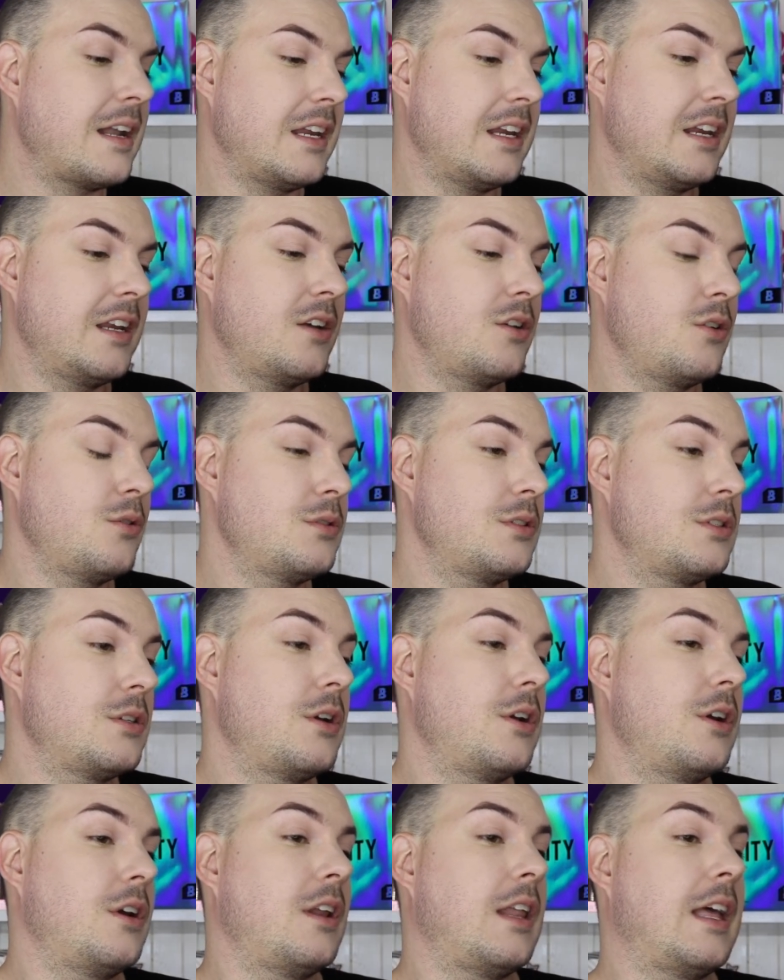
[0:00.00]
it
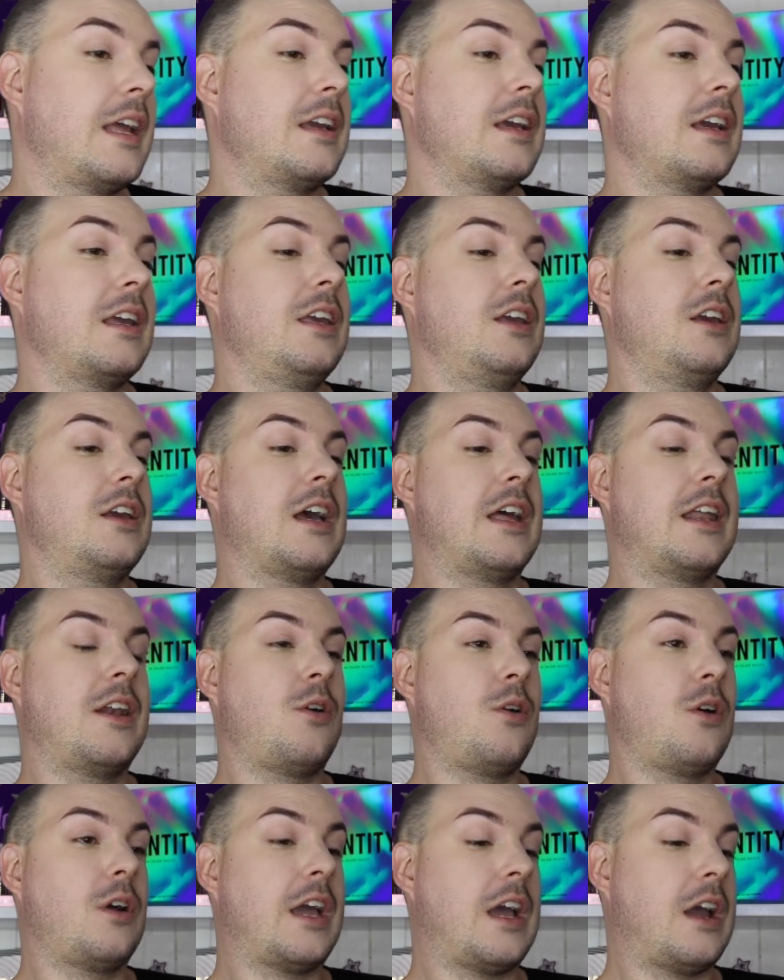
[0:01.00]
also, like, you
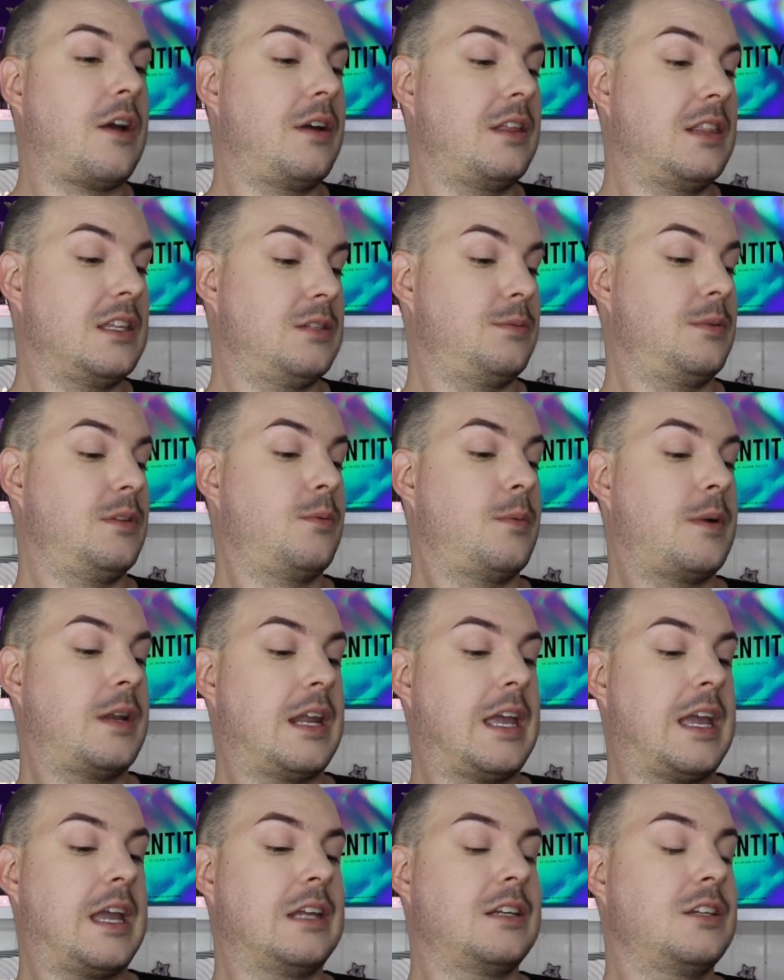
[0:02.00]
cannot carry this with one
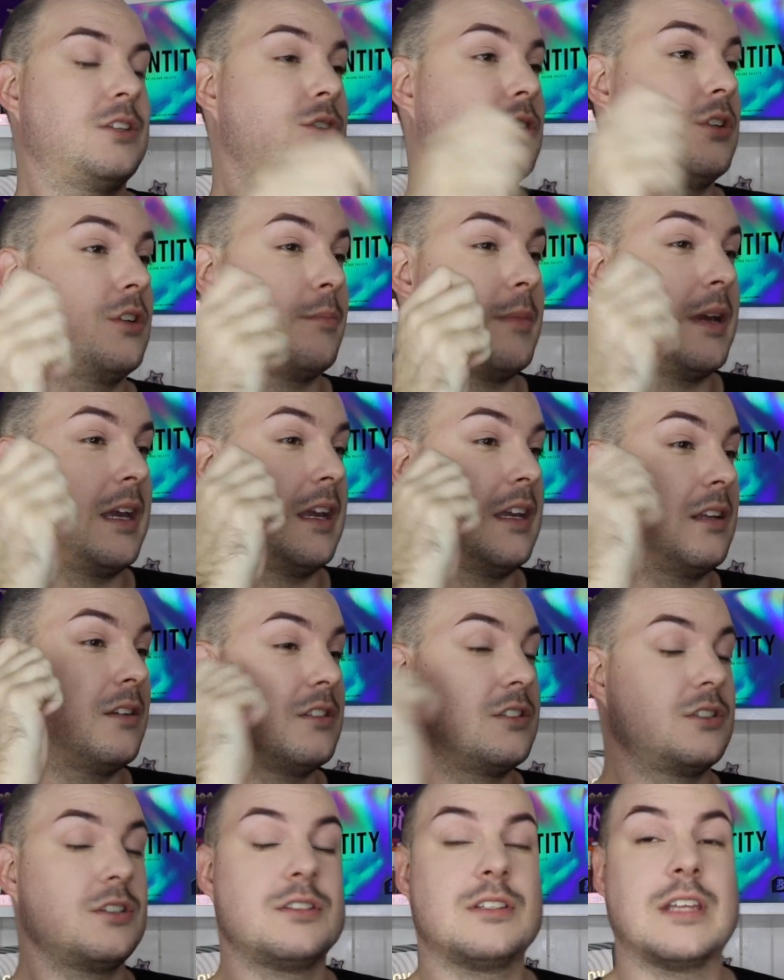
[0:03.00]
hand and do your makeup.
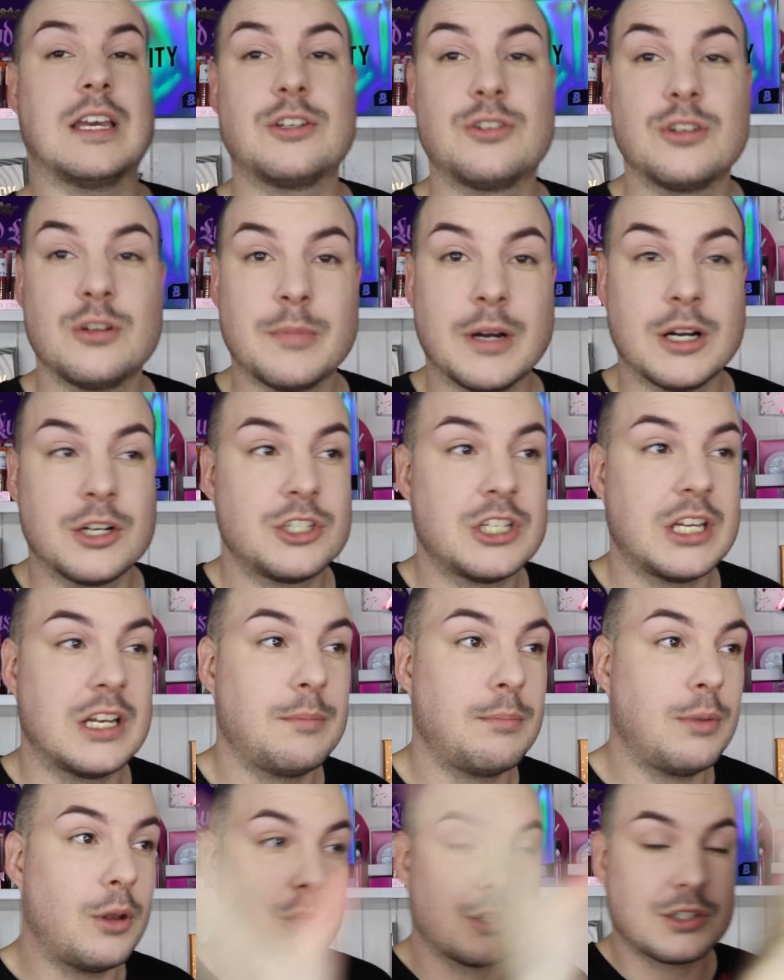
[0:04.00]
It's just, like, too much. And
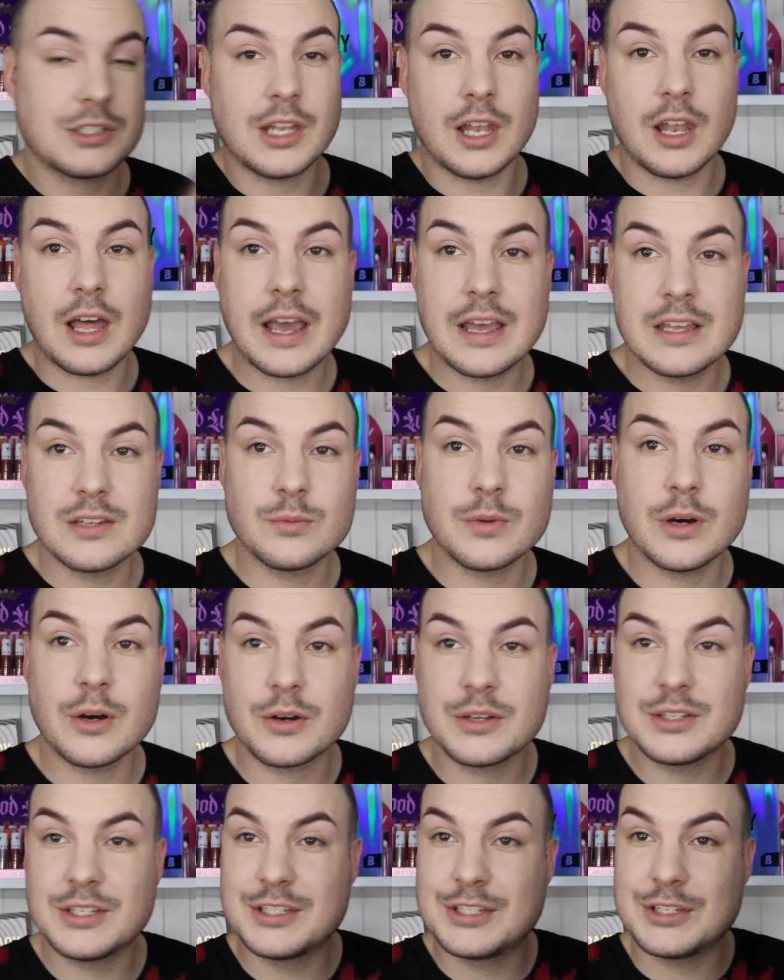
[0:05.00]
it blocks the light as well
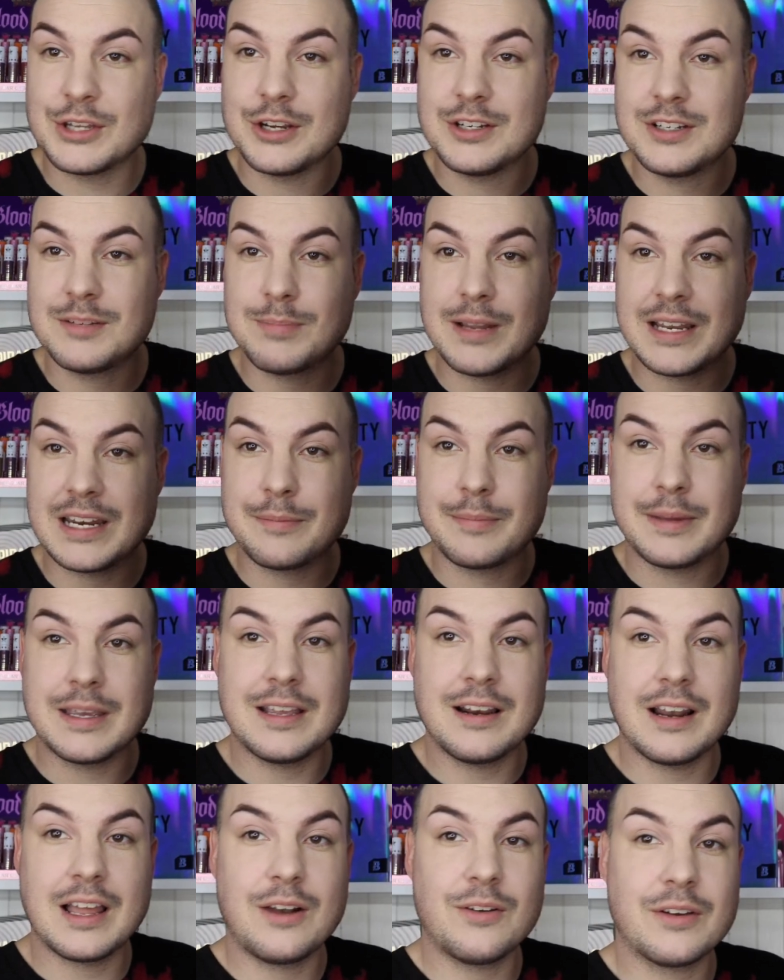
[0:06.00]
because it's so bloody
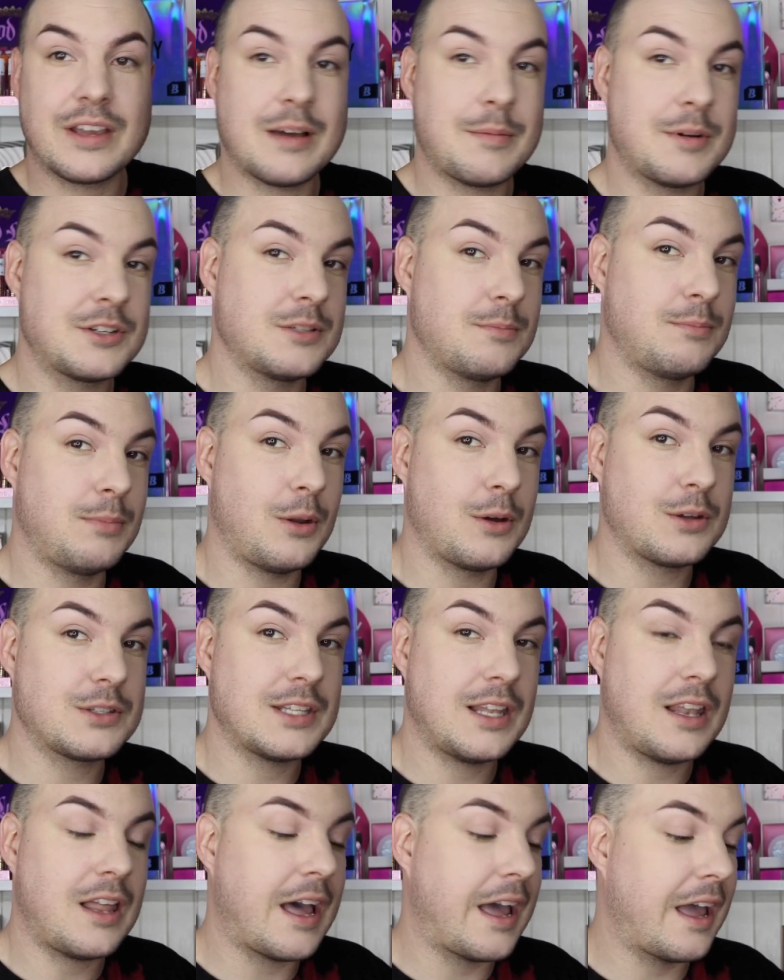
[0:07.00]
big. Like, look how much it blocks
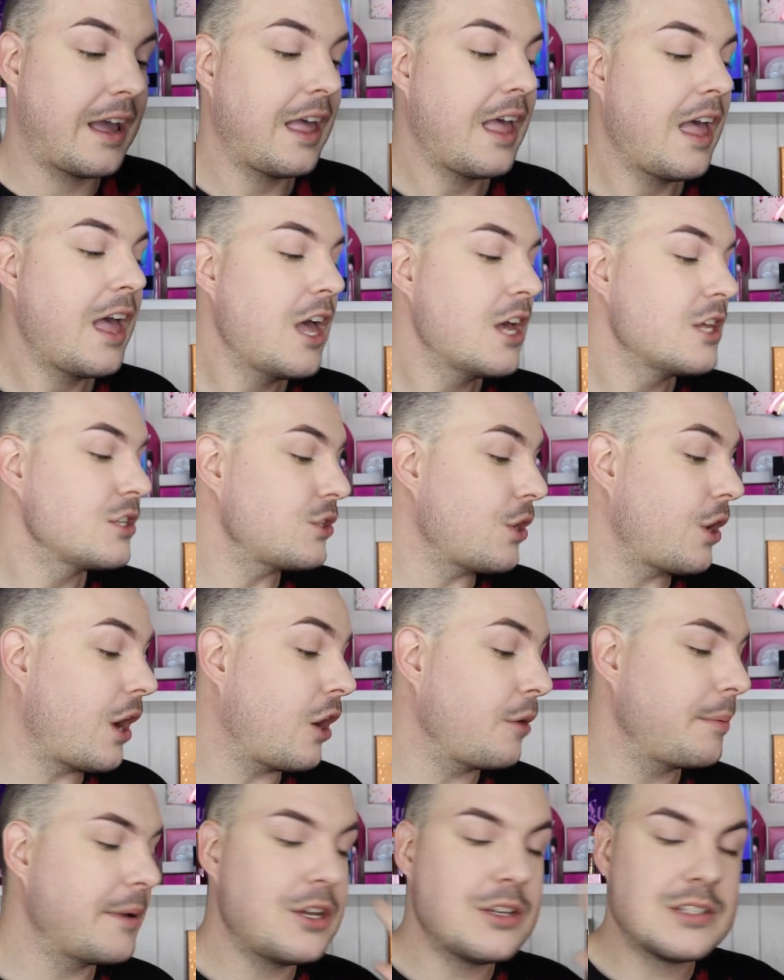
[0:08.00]
the light. So
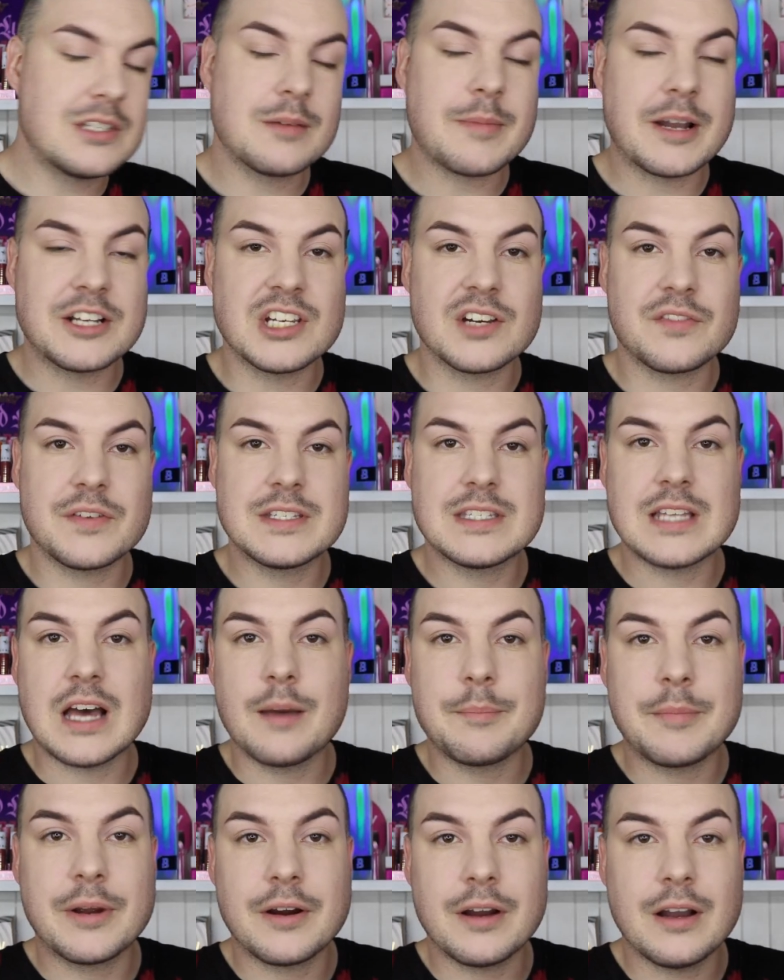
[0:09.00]
I'll be using my Jeffree Star
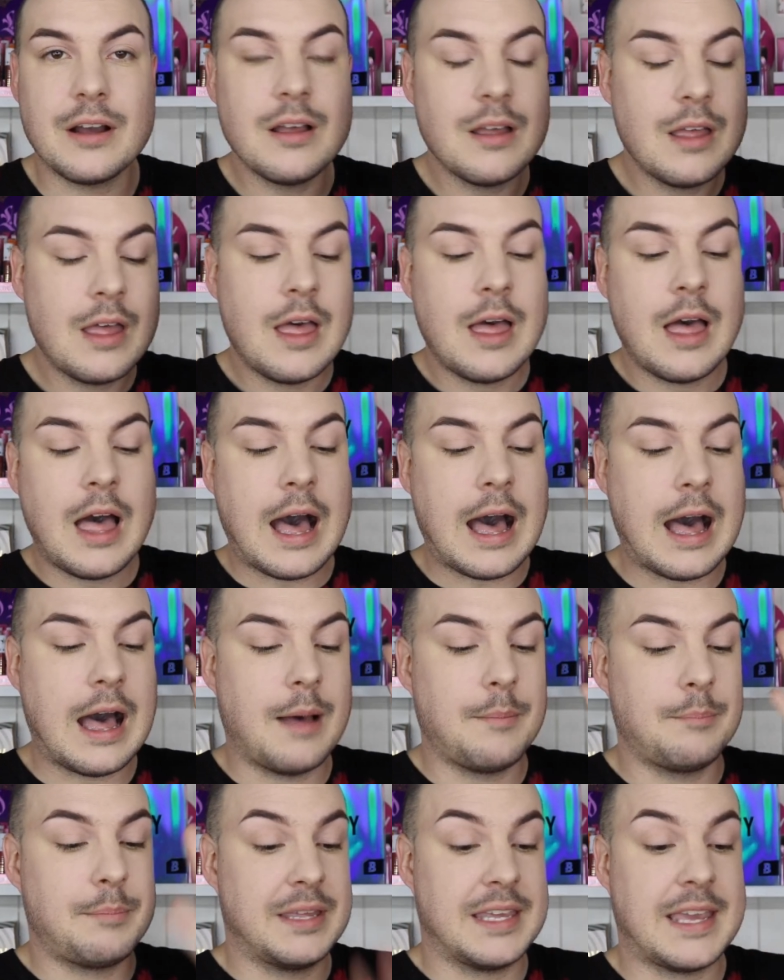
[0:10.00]
mirror.
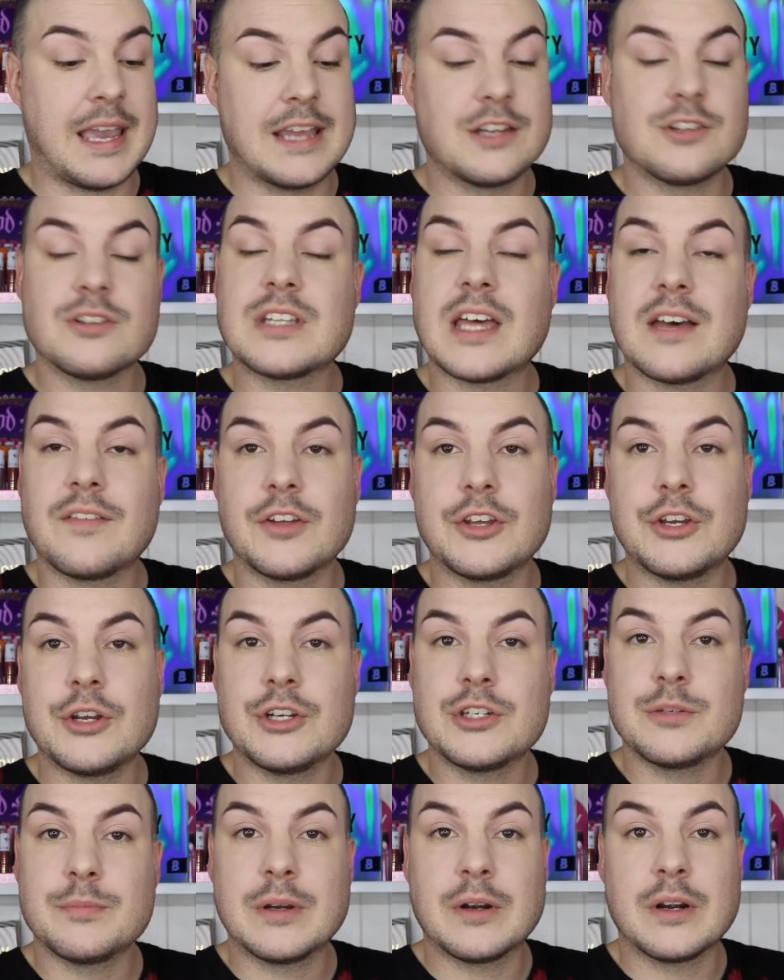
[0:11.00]
But yeah, it does have a
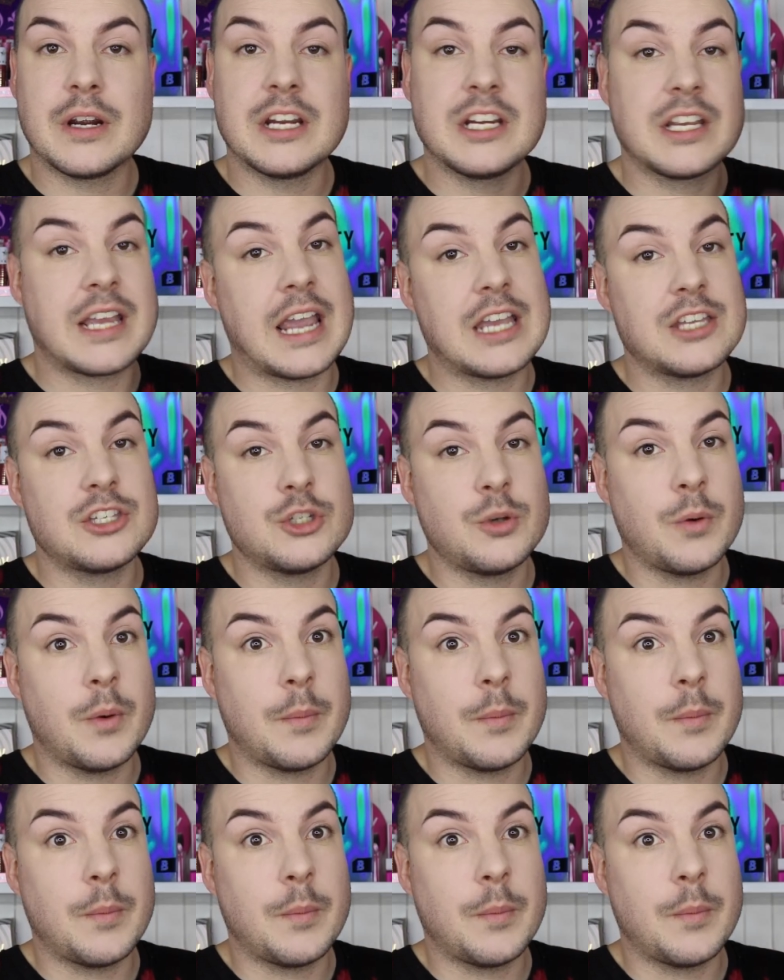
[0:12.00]
huge mirror in case you were